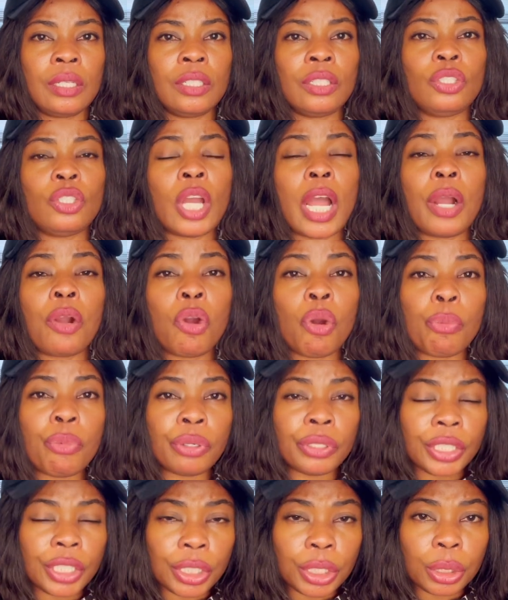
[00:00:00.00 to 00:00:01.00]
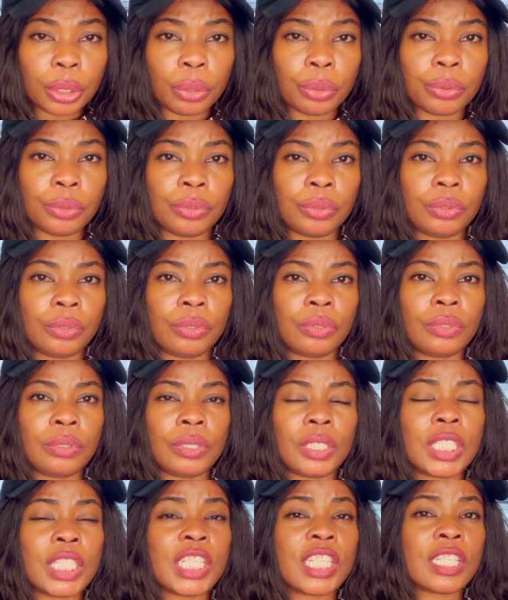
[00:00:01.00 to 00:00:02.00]
your accommodation,
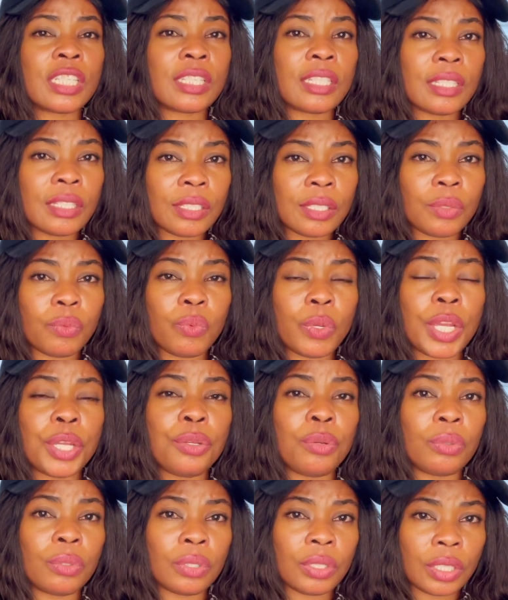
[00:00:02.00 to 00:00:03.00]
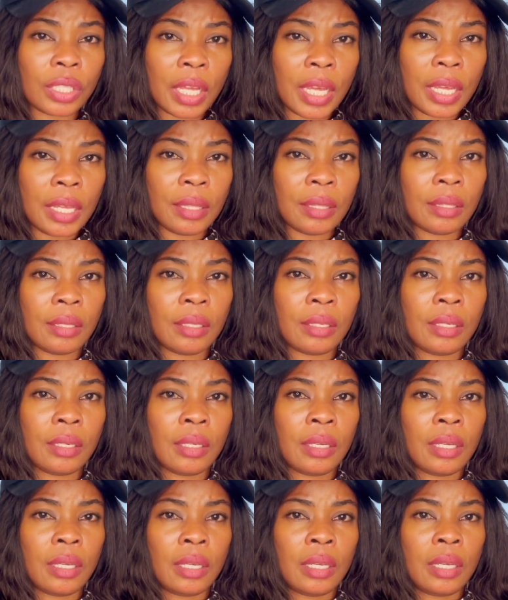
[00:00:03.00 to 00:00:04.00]
the city where you're staying,
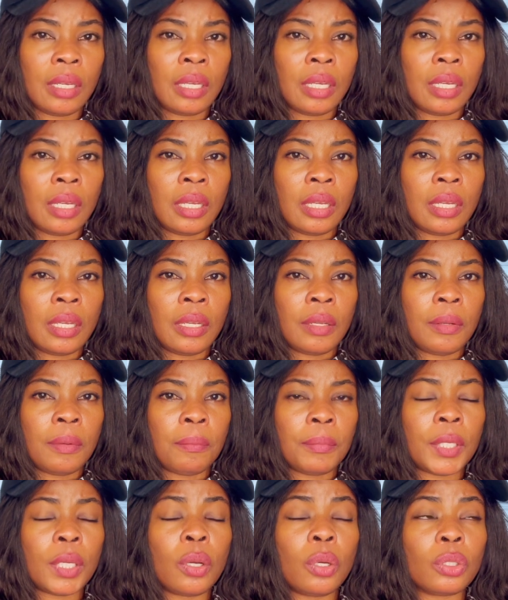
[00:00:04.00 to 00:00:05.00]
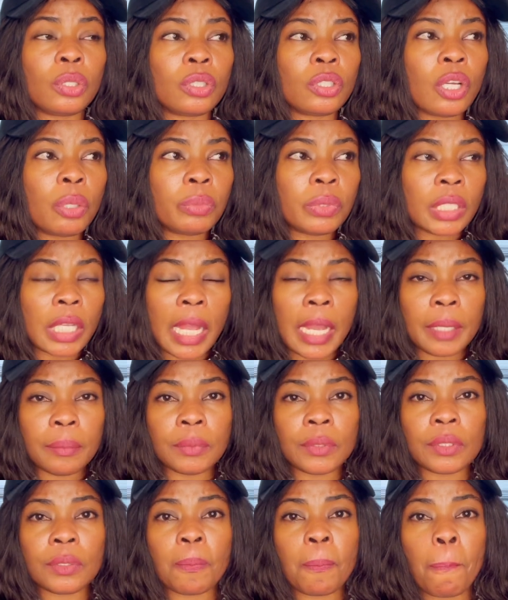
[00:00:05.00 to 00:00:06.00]
because
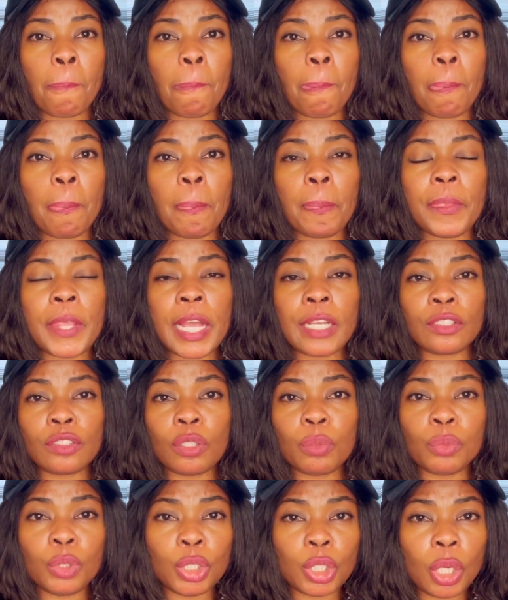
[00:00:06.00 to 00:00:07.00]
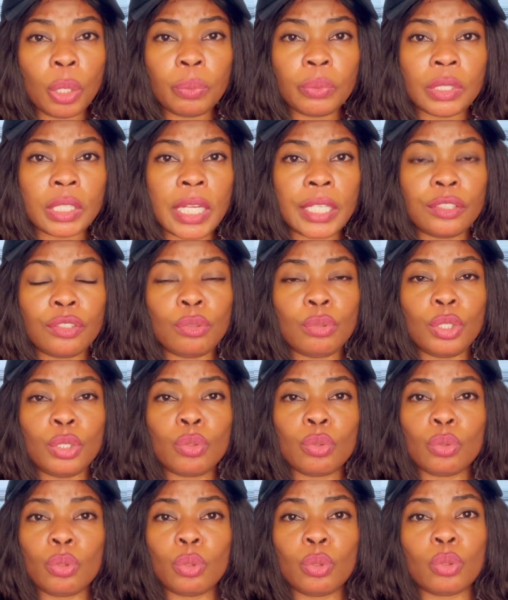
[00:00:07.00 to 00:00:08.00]
sometimes there are some jobs that you need
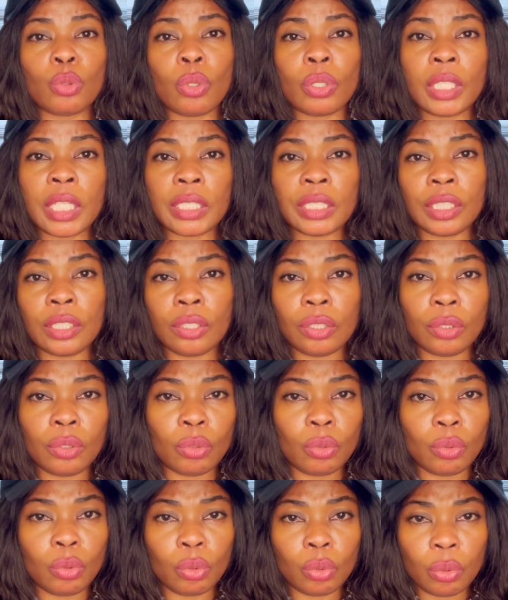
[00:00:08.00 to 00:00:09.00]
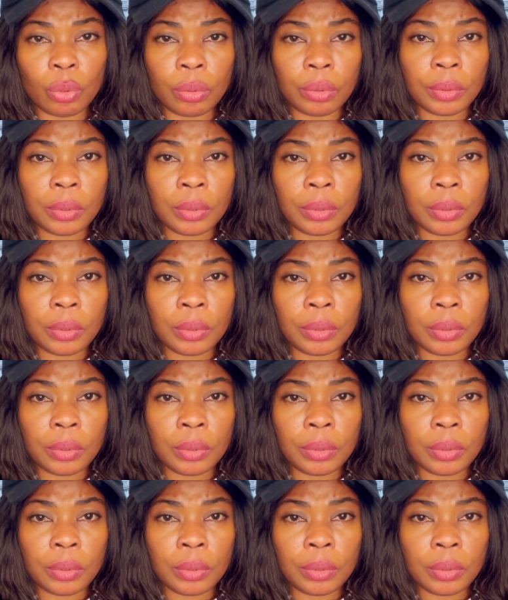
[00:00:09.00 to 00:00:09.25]
to go to other city to do.